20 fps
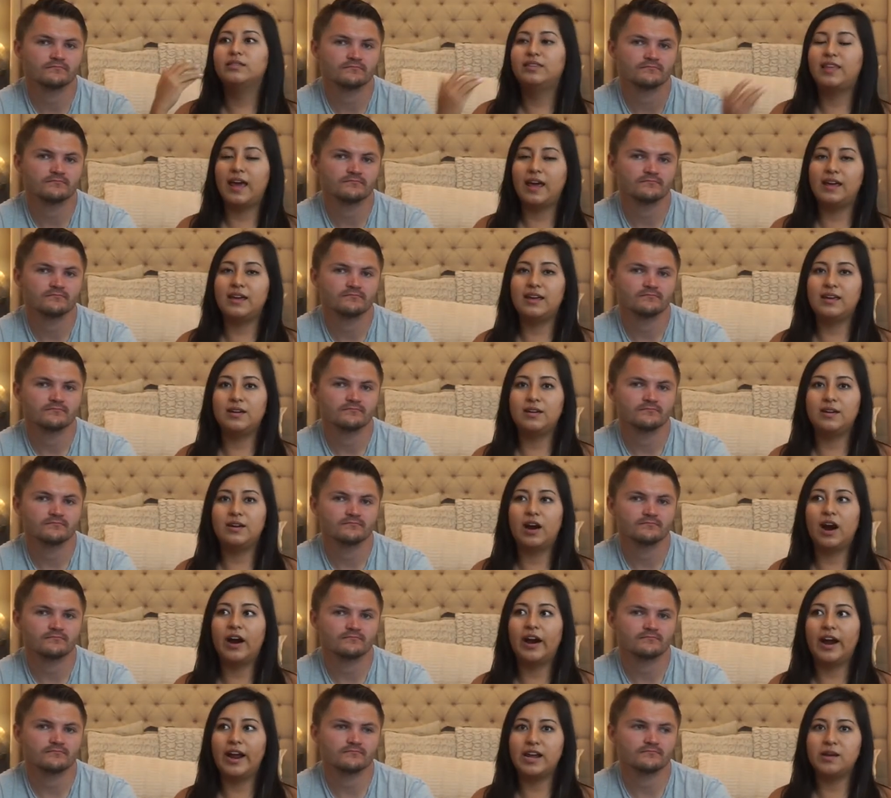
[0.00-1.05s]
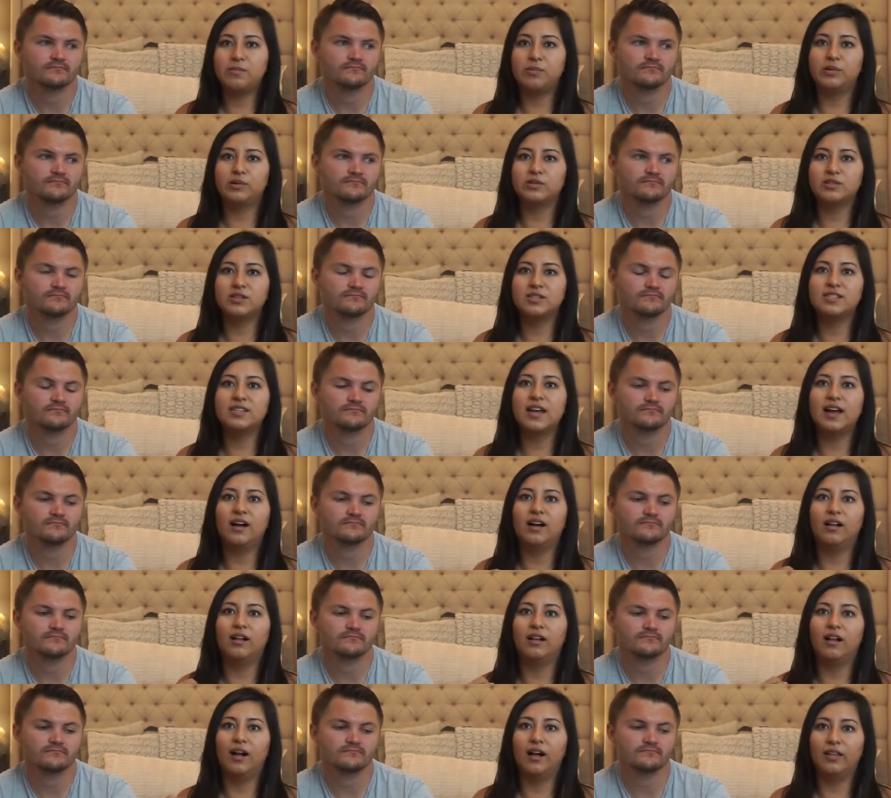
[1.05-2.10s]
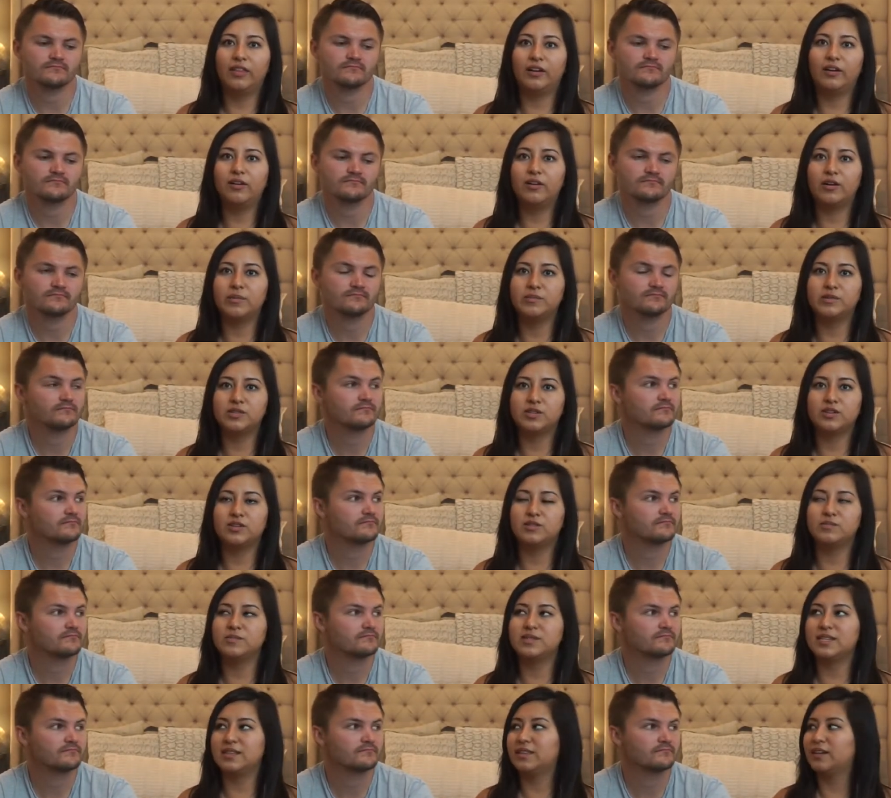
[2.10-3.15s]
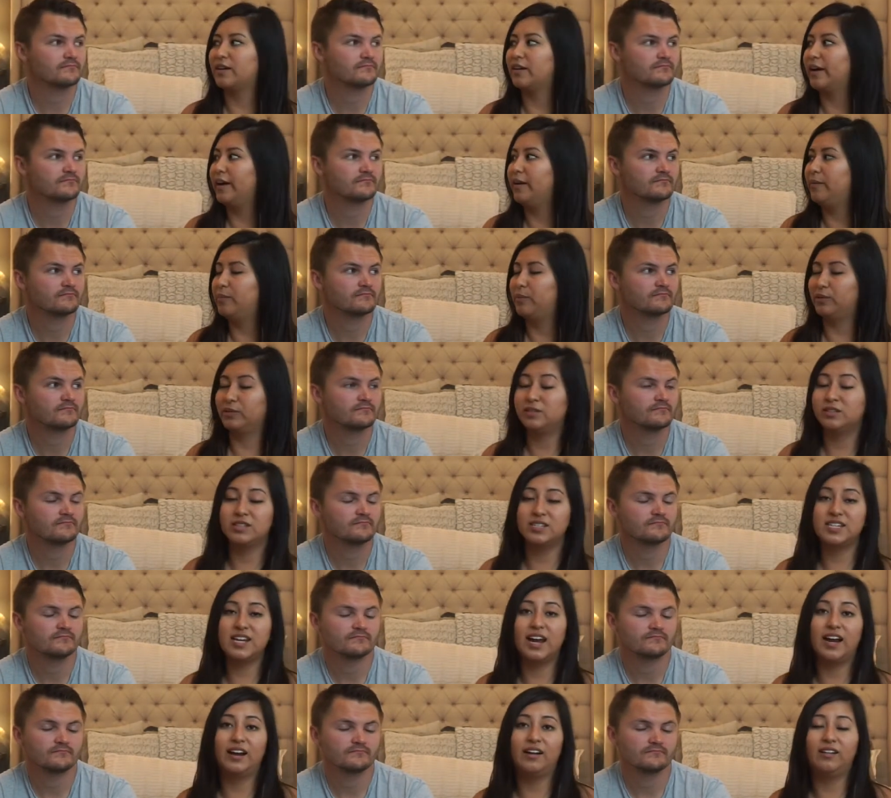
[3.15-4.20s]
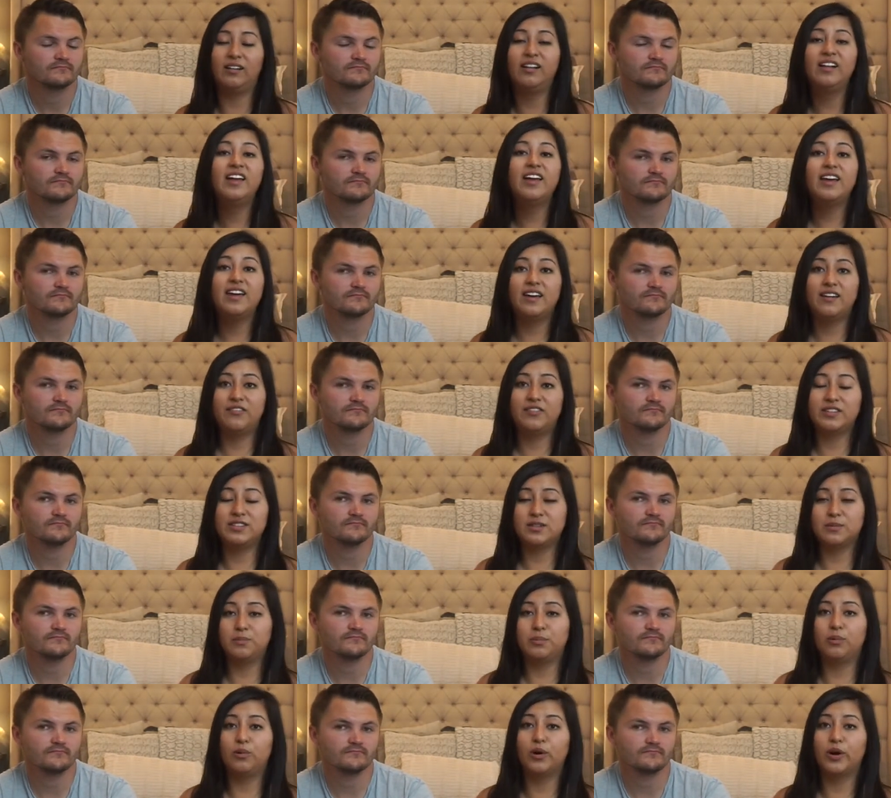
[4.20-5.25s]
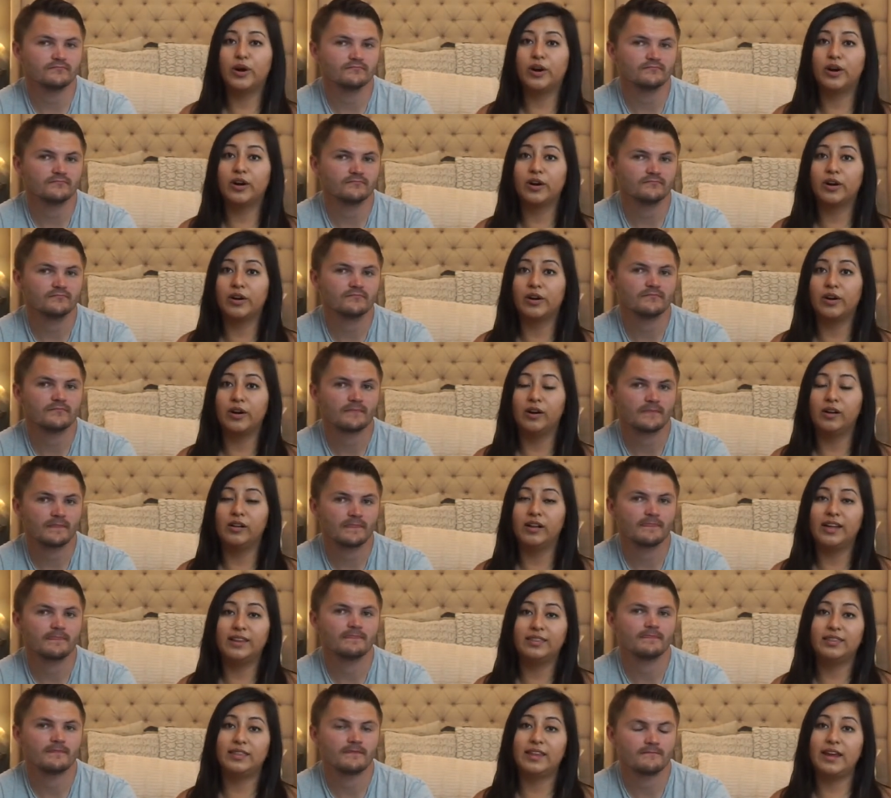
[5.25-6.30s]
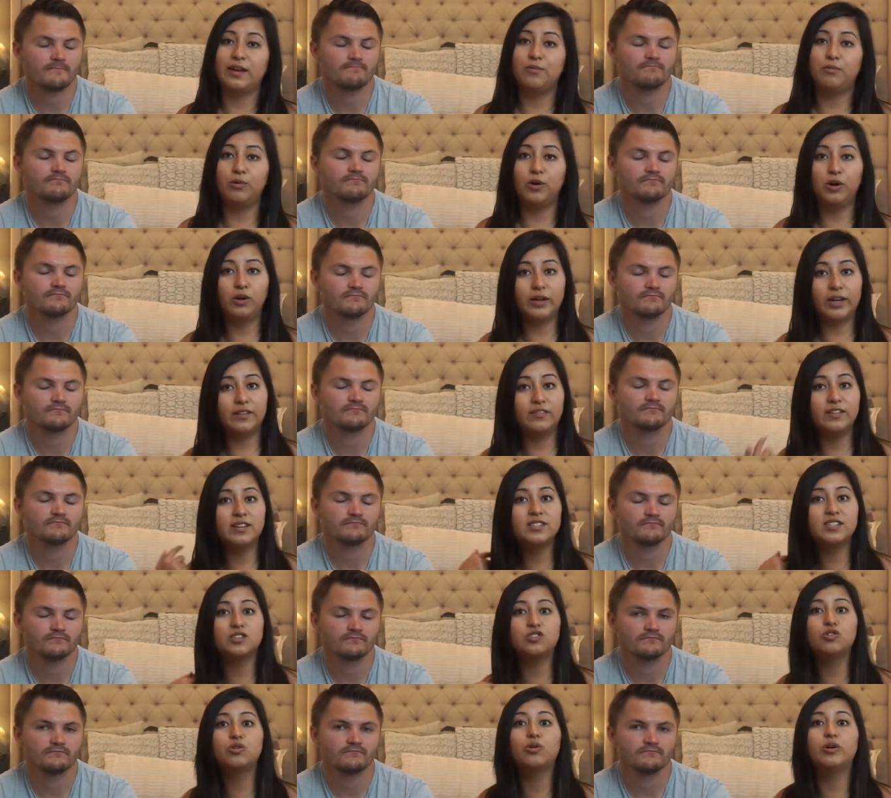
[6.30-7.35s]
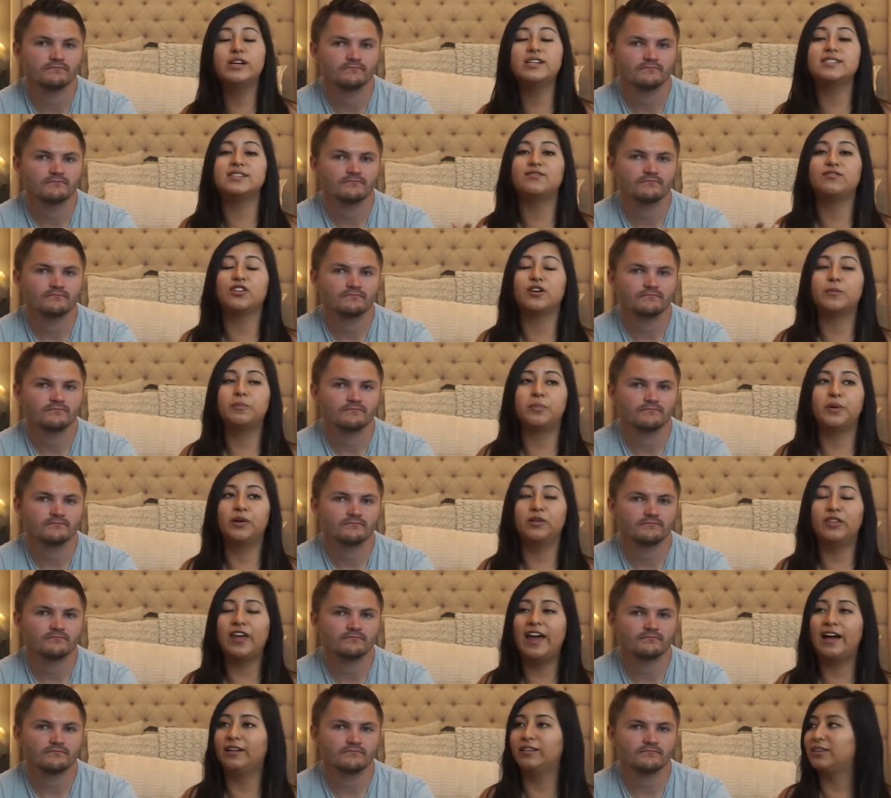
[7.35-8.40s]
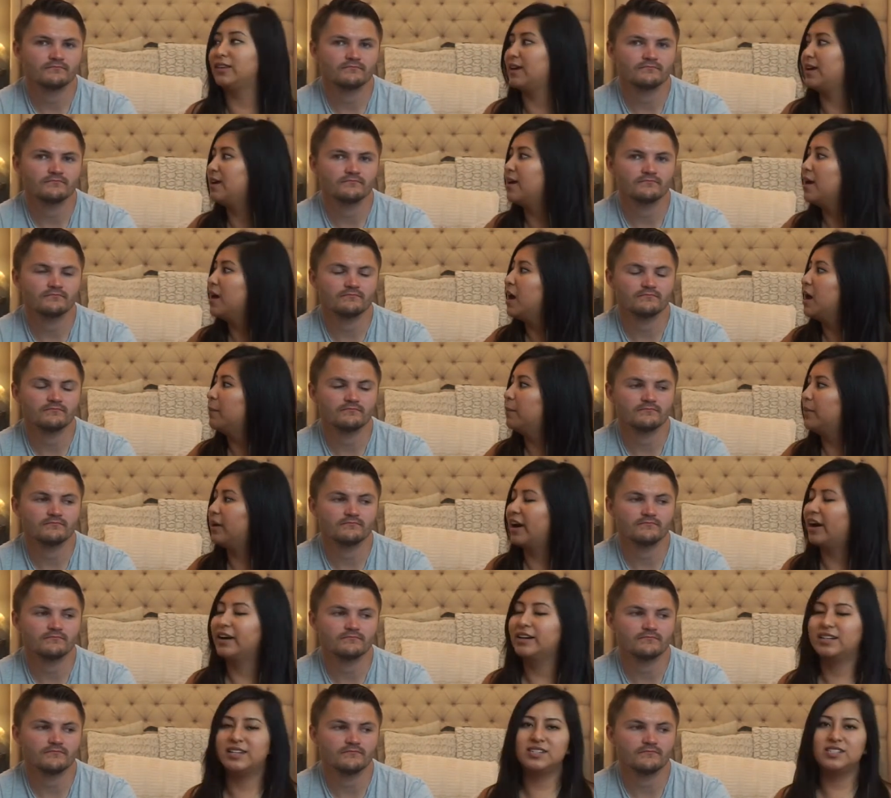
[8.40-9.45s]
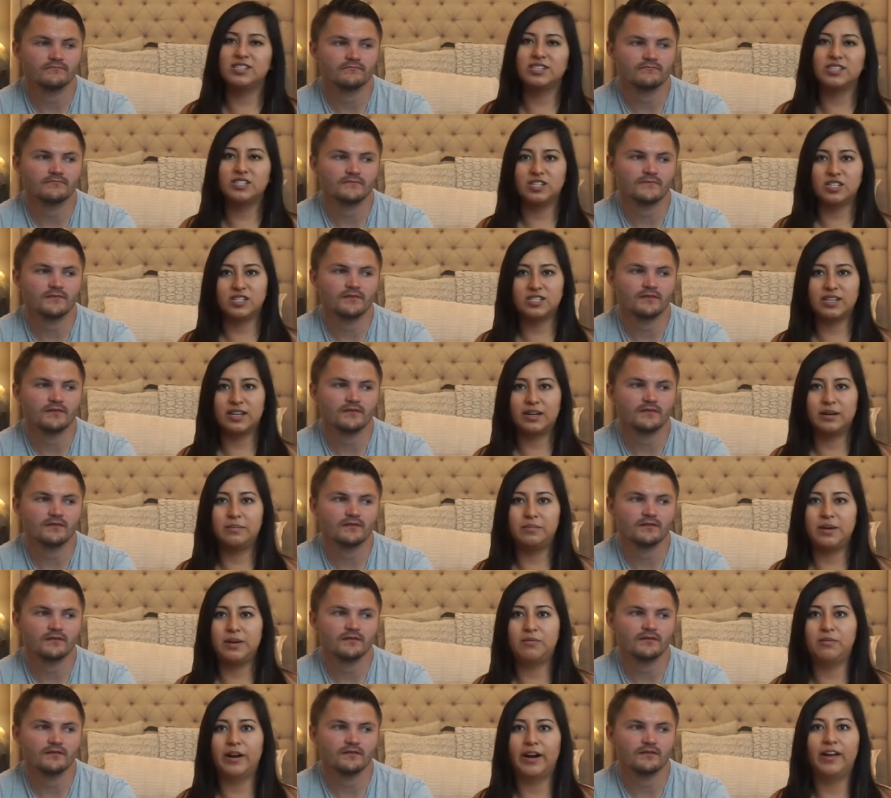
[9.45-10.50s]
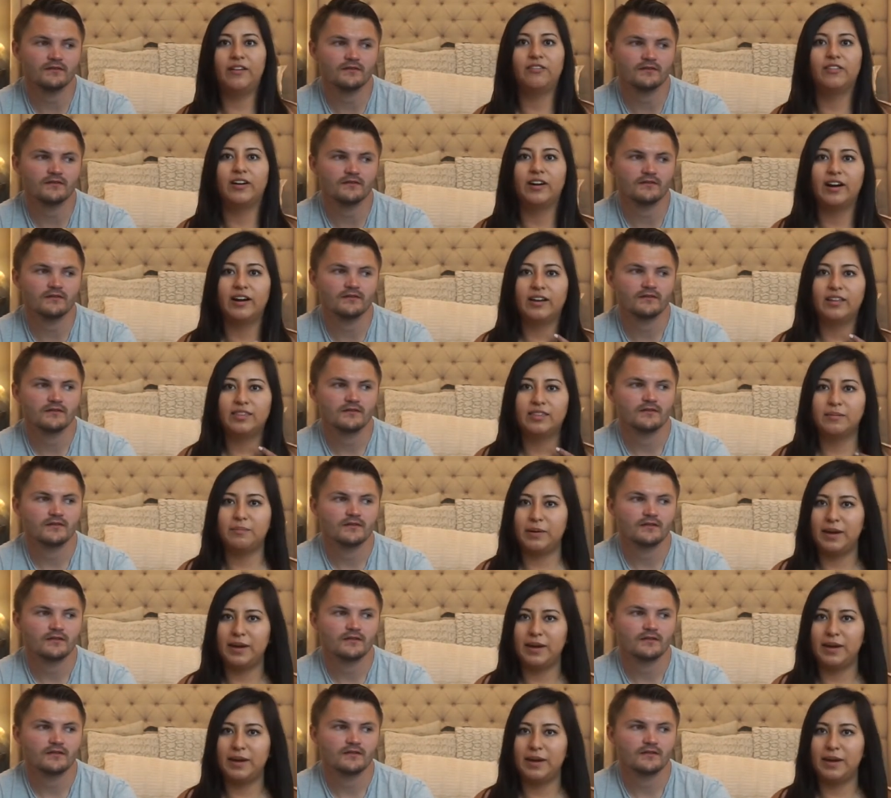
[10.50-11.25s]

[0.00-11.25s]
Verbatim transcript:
Speaker 1: they are able to tell all the chromosomes and they're able to tell if it's a boy or a girl. And they will give us a choice if they're both healthy, but our decision's going to be whatever the